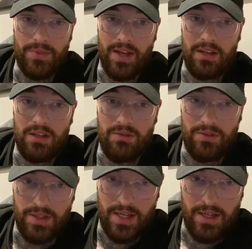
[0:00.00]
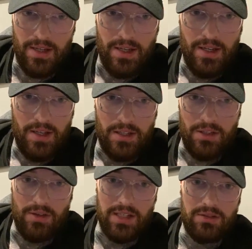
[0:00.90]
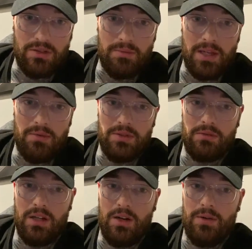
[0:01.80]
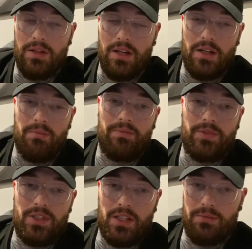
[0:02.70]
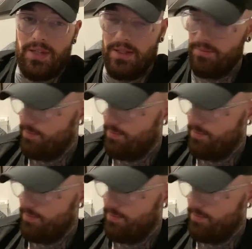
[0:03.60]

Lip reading: Thank you for that. Congrats on the baby as well. Cheers, mate.